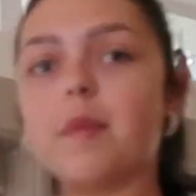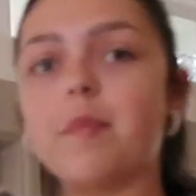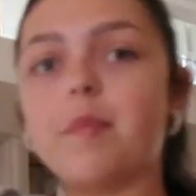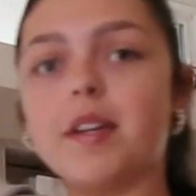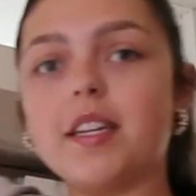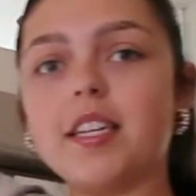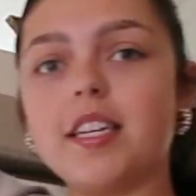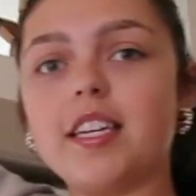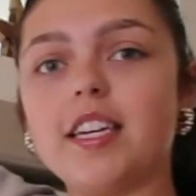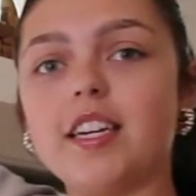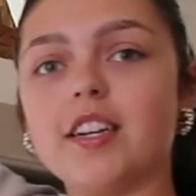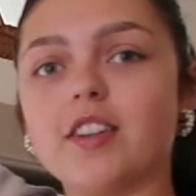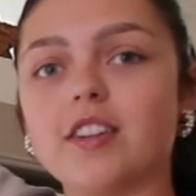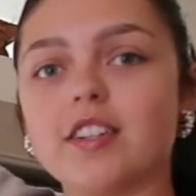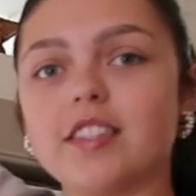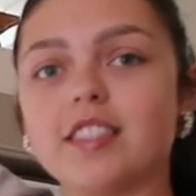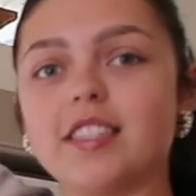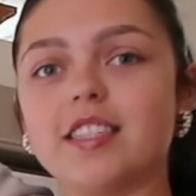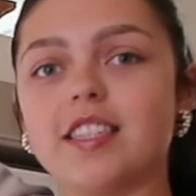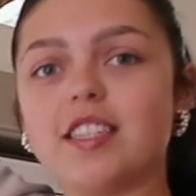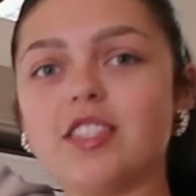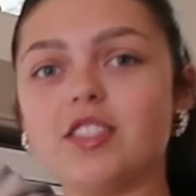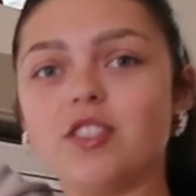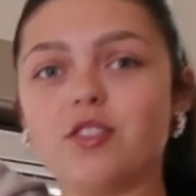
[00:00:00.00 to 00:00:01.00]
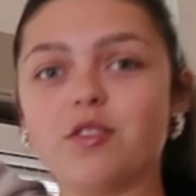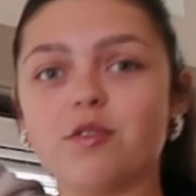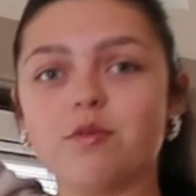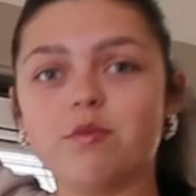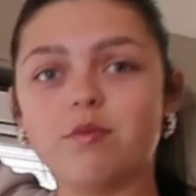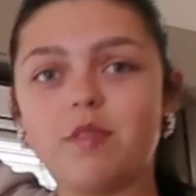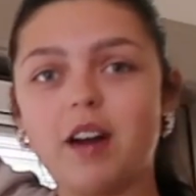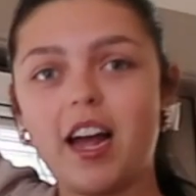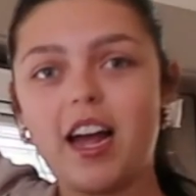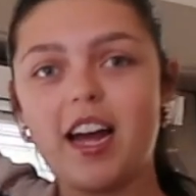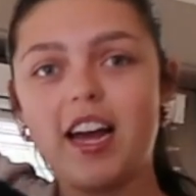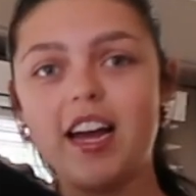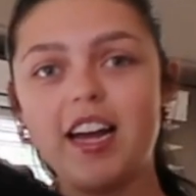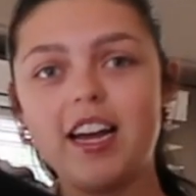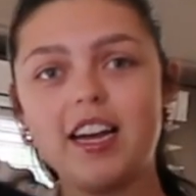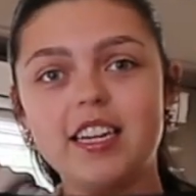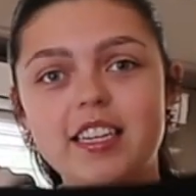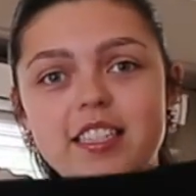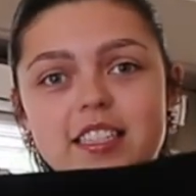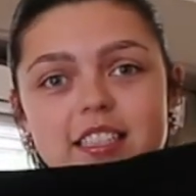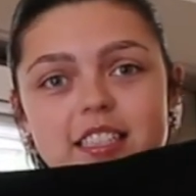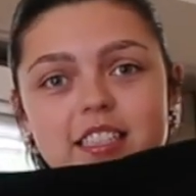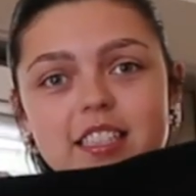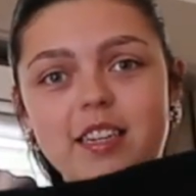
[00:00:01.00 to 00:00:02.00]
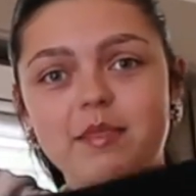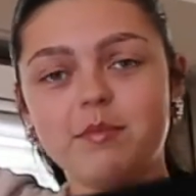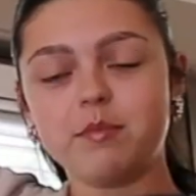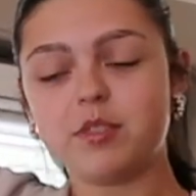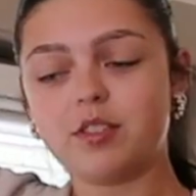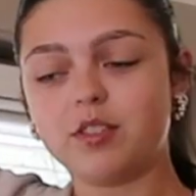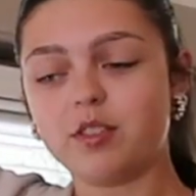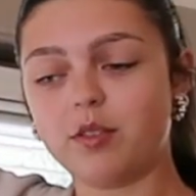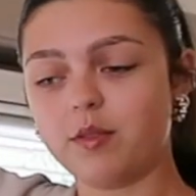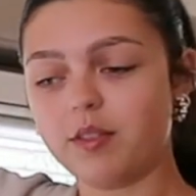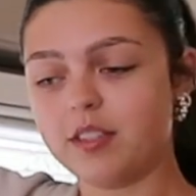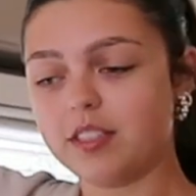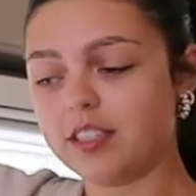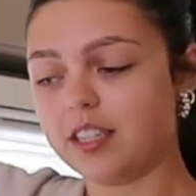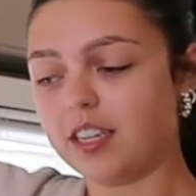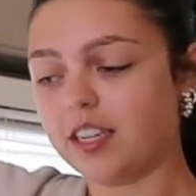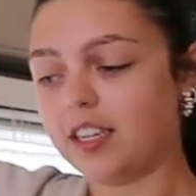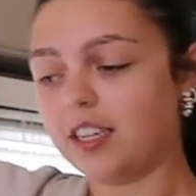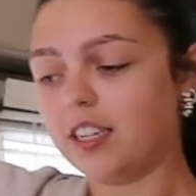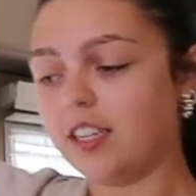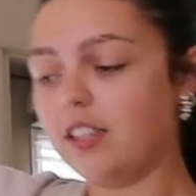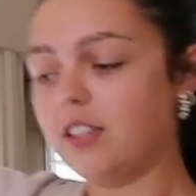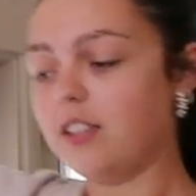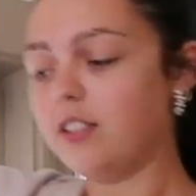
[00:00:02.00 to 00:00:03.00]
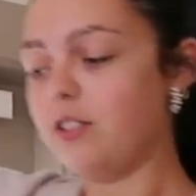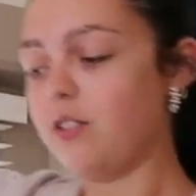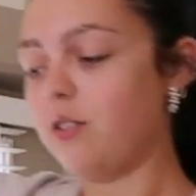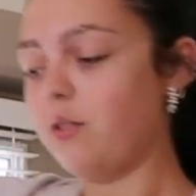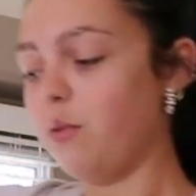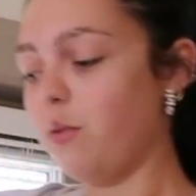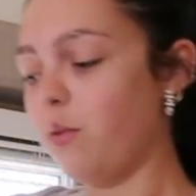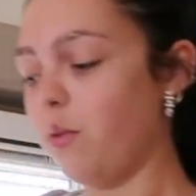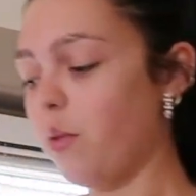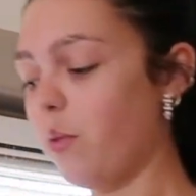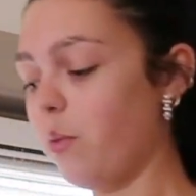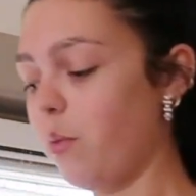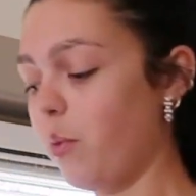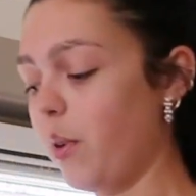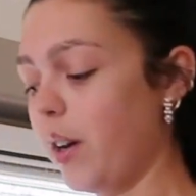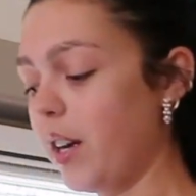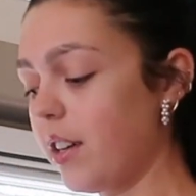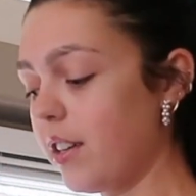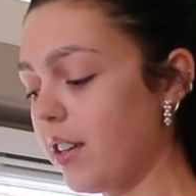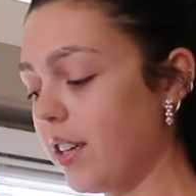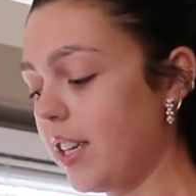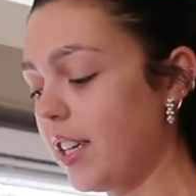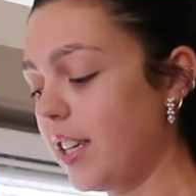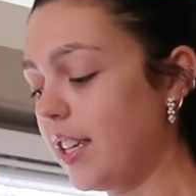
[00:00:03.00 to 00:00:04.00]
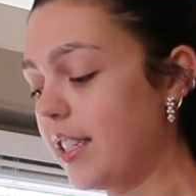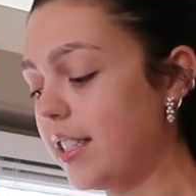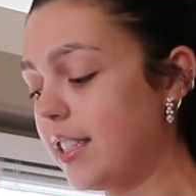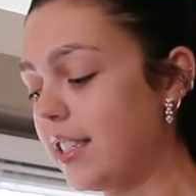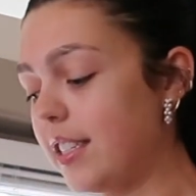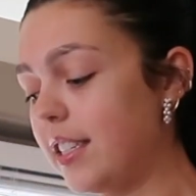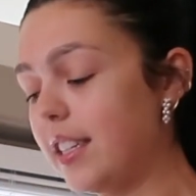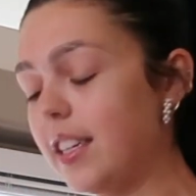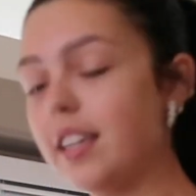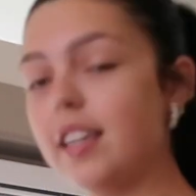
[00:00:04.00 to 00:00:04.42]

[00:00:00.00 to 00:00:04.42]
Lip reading: But here's the dress. I'm so excited to wear it.